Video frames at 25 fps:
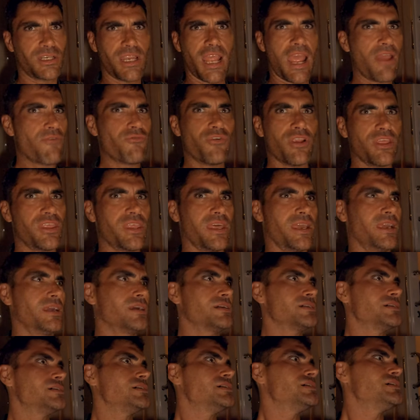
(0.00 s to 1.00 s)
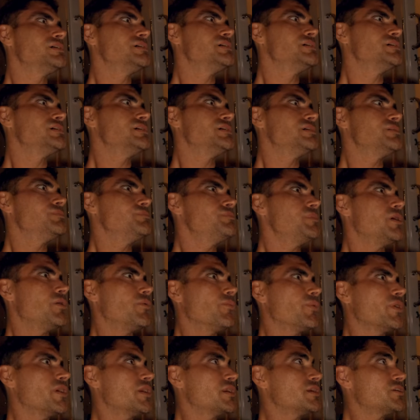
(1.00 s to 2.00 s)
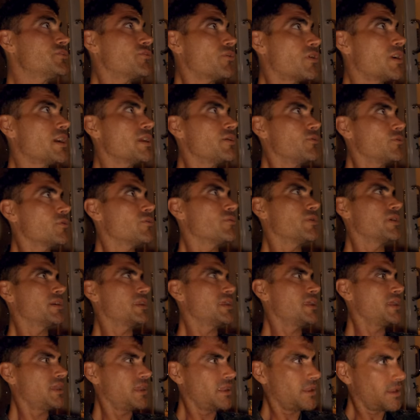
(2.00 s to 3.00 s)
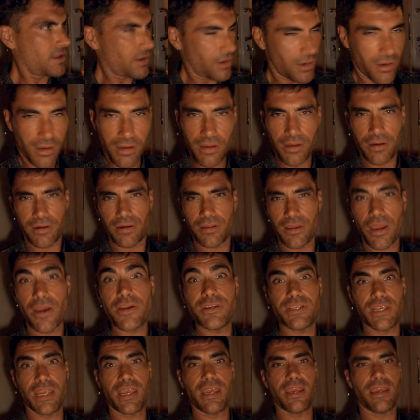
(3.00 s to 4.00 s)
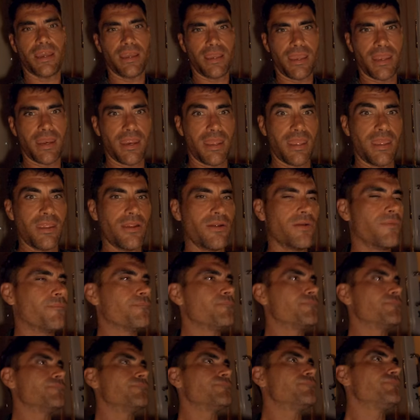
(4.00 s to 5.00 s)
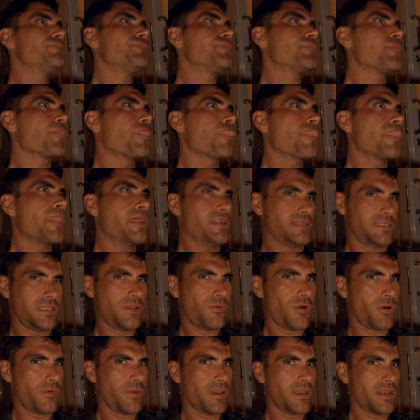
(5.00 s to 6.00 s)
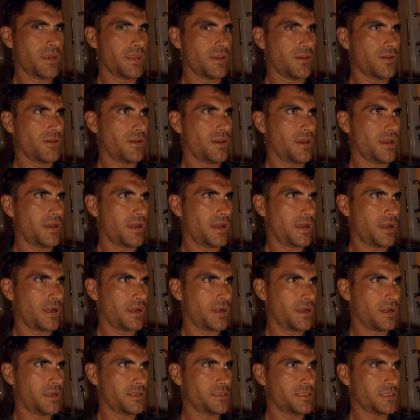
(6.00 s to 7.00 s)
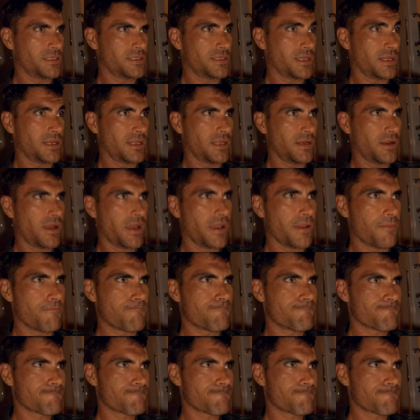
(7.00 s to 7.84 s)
everything. But we're going to try and order one on Gojek and get it here. Let's see what we can do. It's a Sunday night.